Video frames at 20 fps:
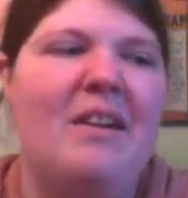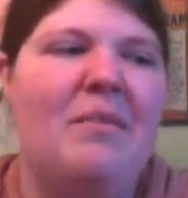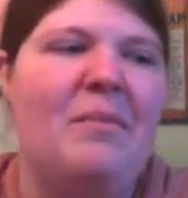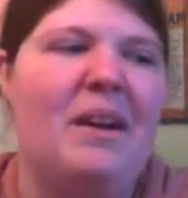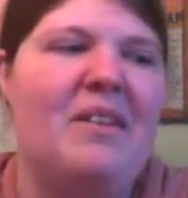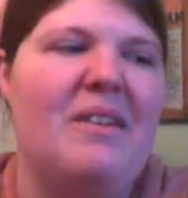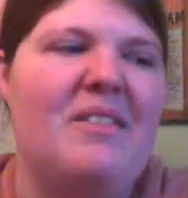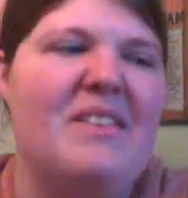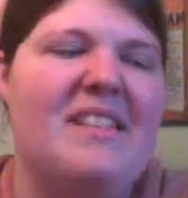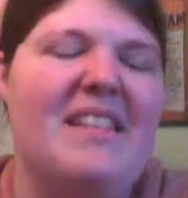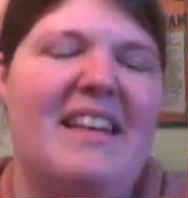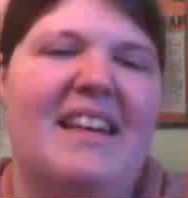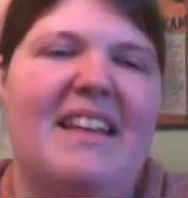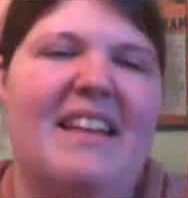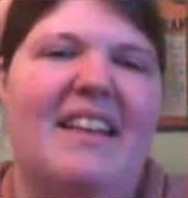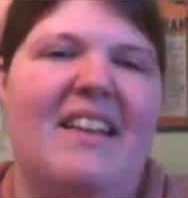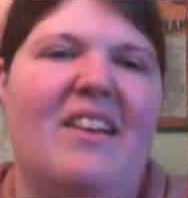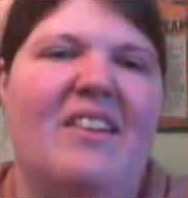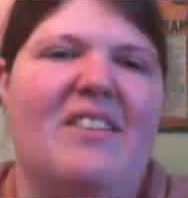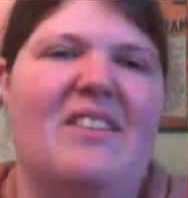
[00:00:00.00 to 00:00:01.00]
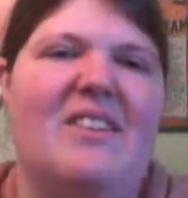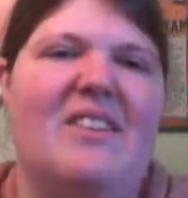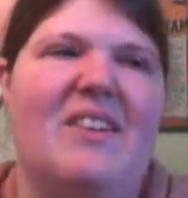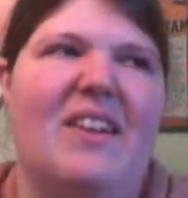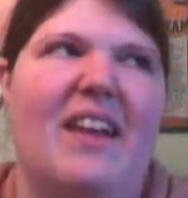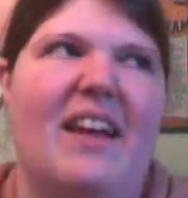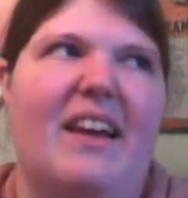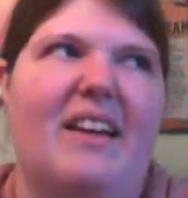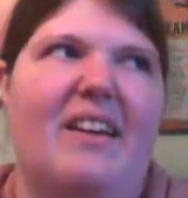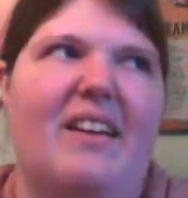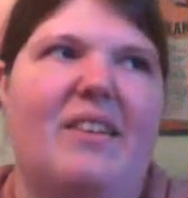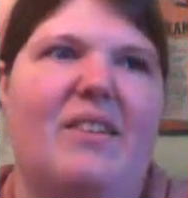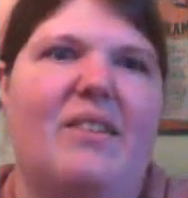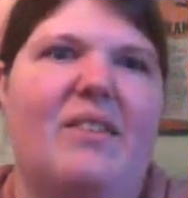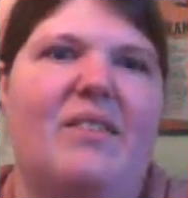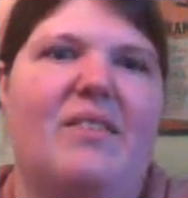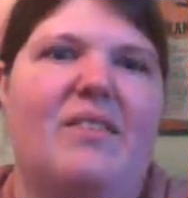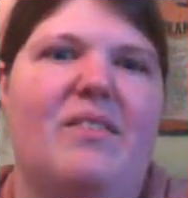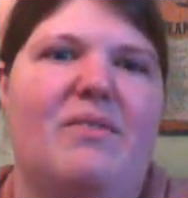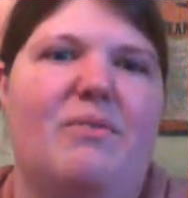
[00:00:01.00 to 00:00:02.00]
But I was thinking also like
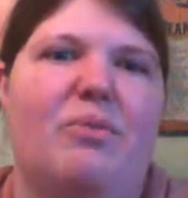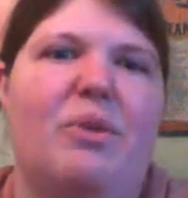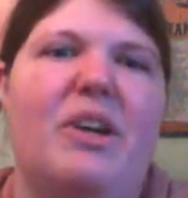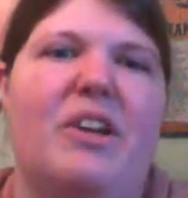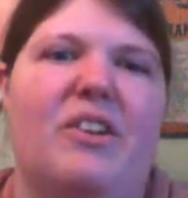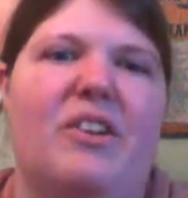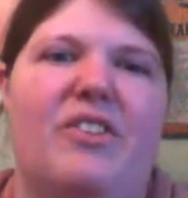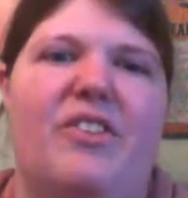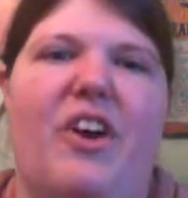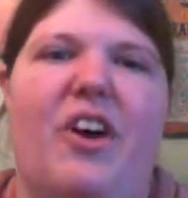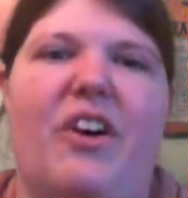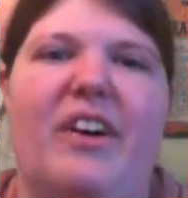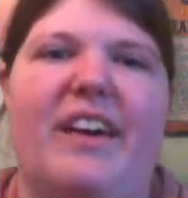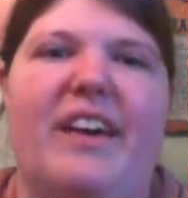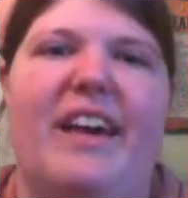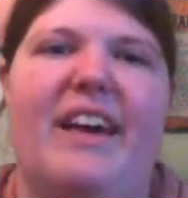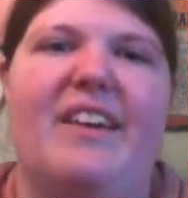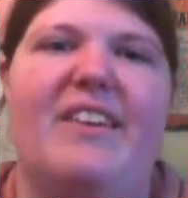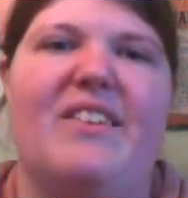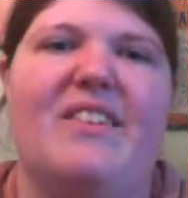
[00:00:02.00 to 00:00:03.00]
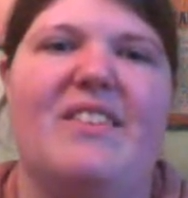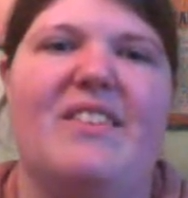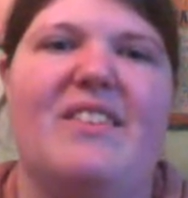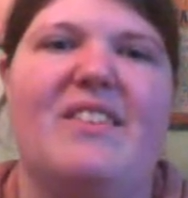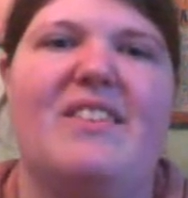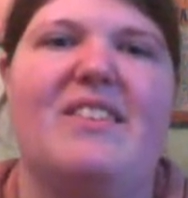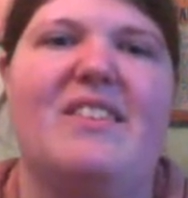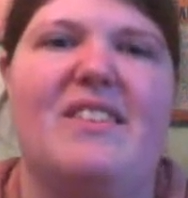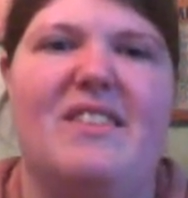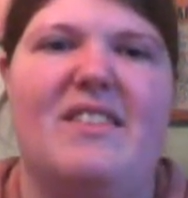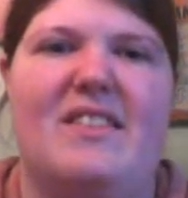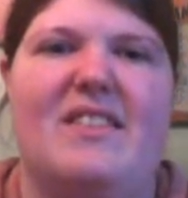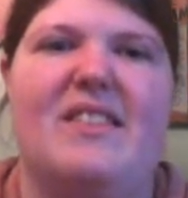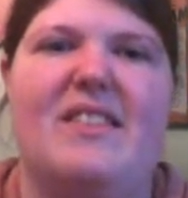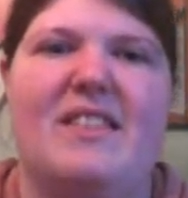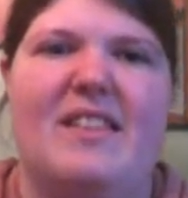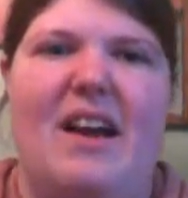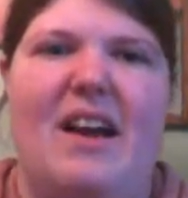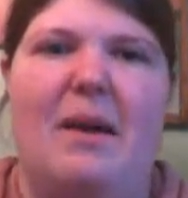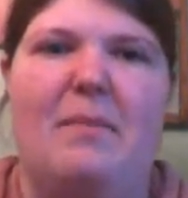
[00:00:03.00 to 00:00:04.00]
real dog kennels.
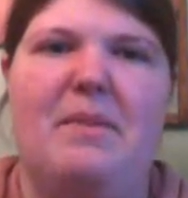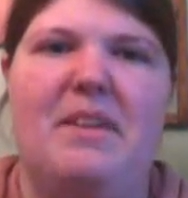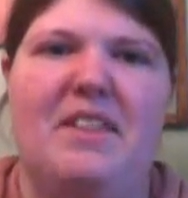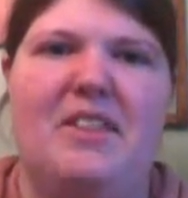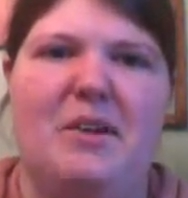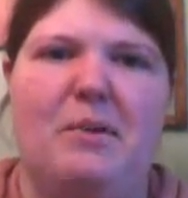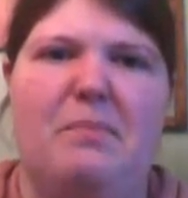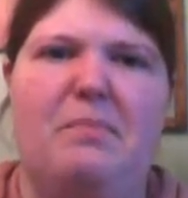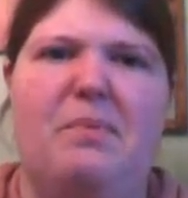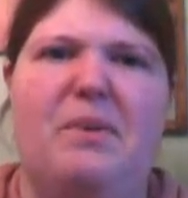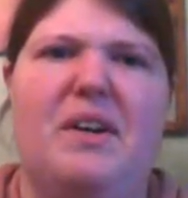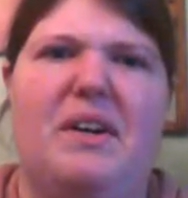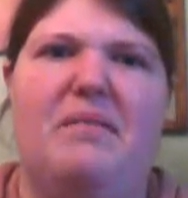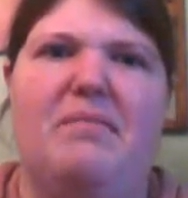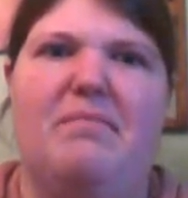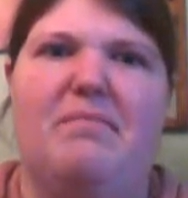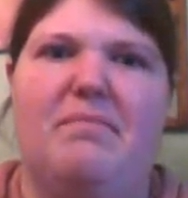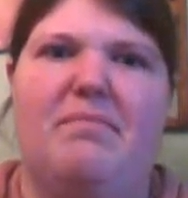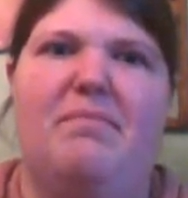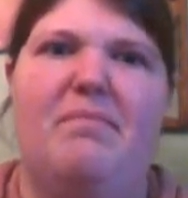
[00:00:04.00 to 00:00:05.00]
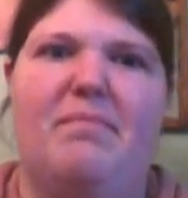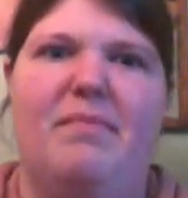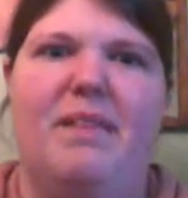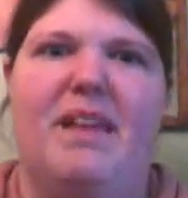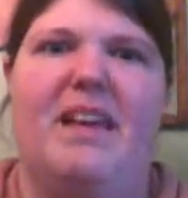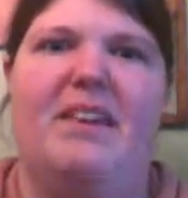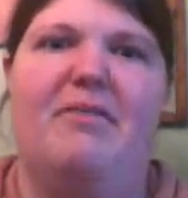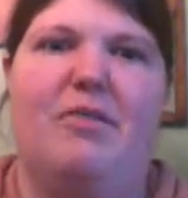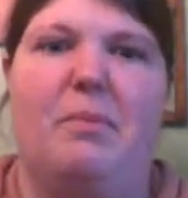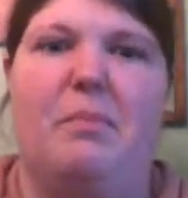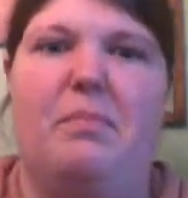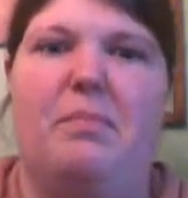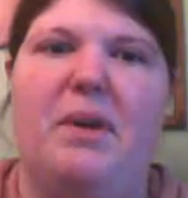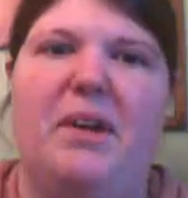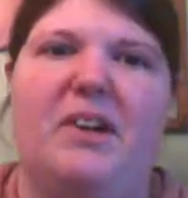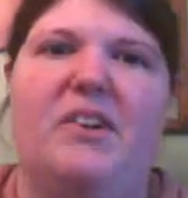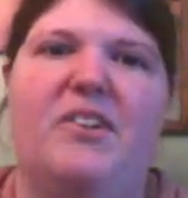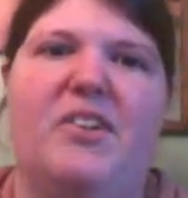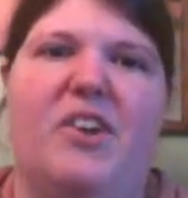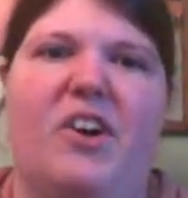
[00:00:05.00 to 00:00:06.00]
I mean, they're pretty like for
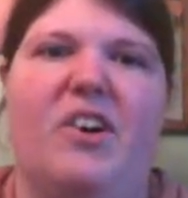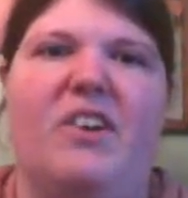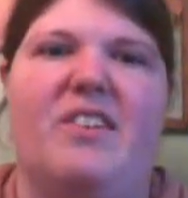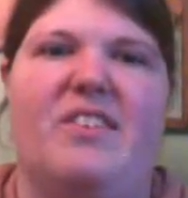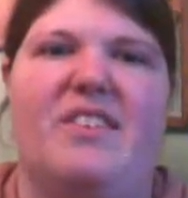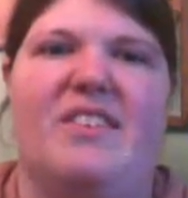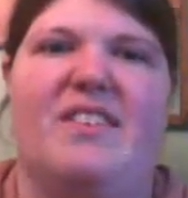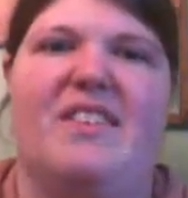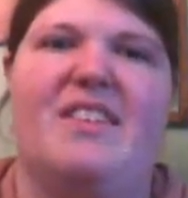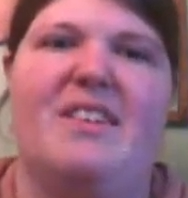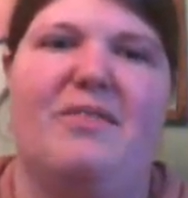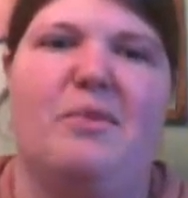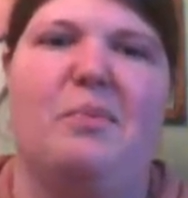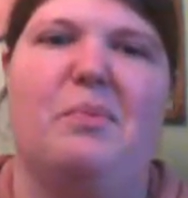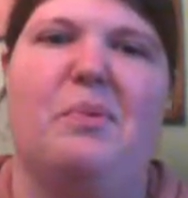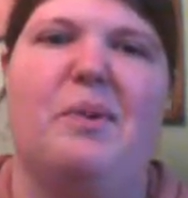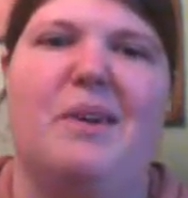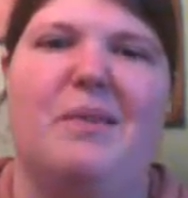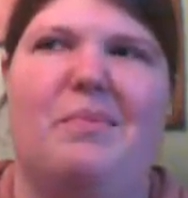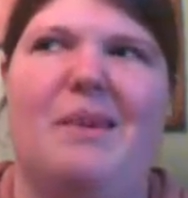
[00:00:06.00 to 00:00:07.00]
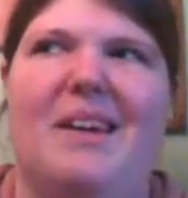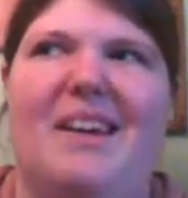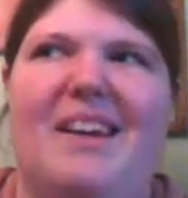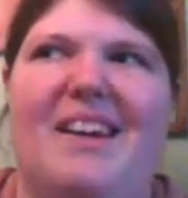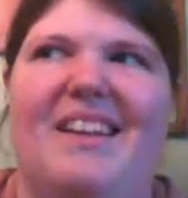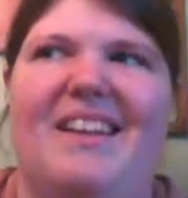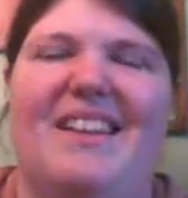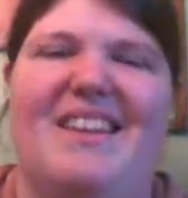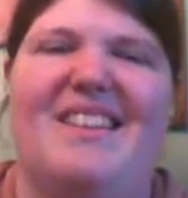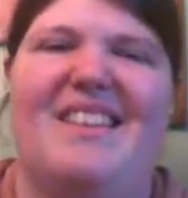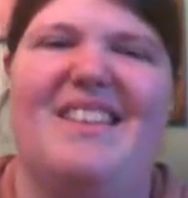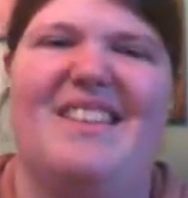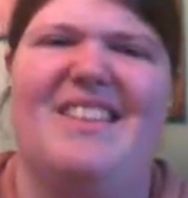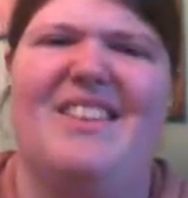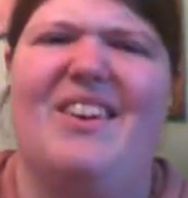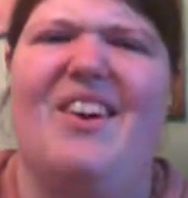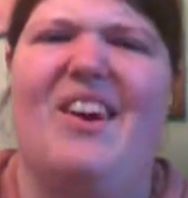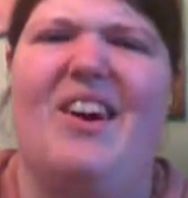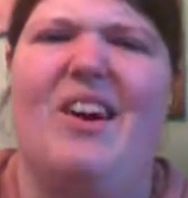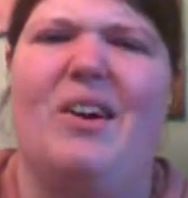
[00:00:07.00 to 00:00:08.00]
bigger dogs and stuff are pretty big and it does
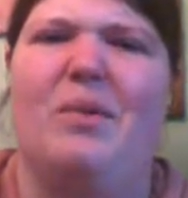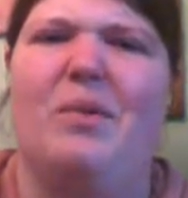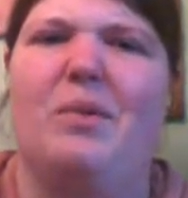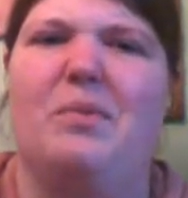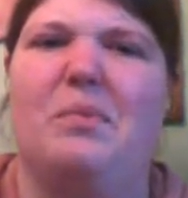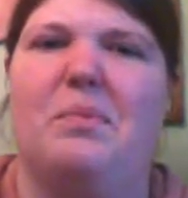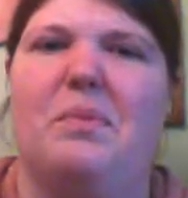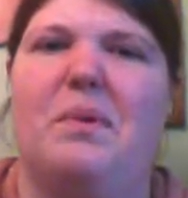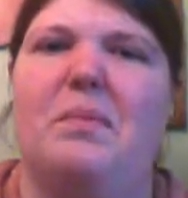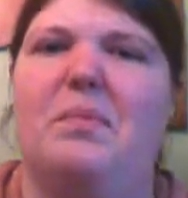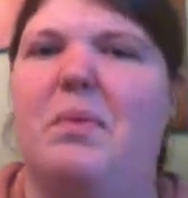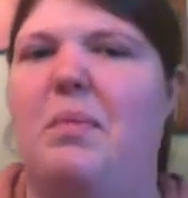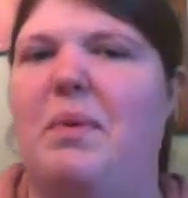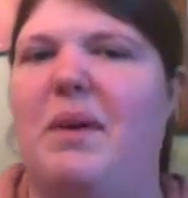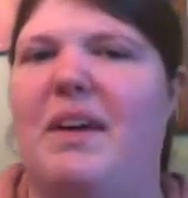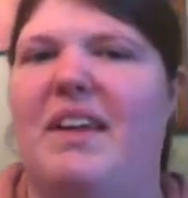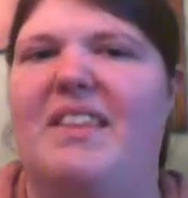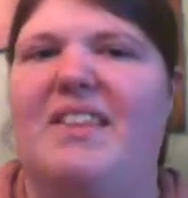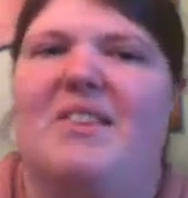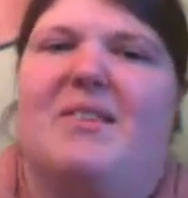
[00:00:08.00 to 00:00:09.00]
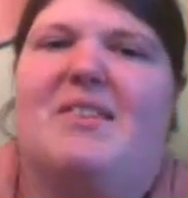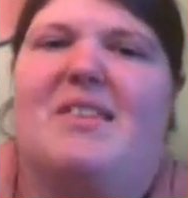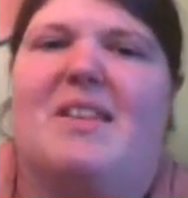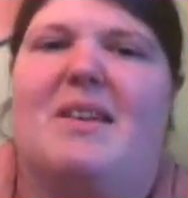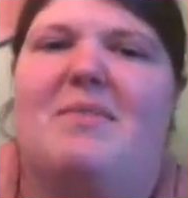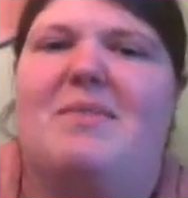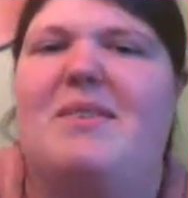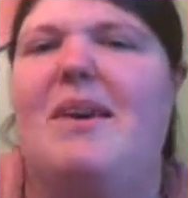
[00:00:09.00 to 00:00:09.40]
look awkward when people pick those up.